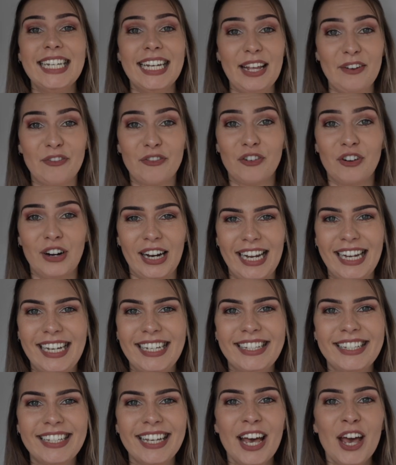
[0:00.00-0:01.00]

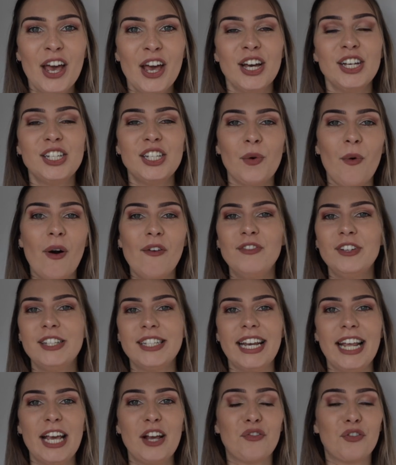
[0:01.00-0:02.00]
Deliveries. So
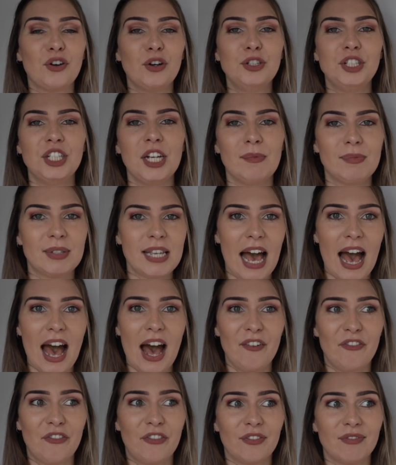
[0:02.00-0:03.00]
obviously cruise ships
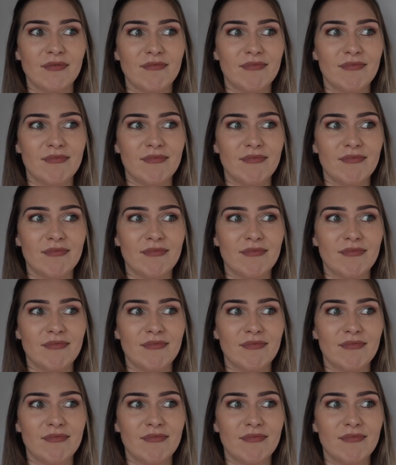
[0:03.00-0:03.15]
have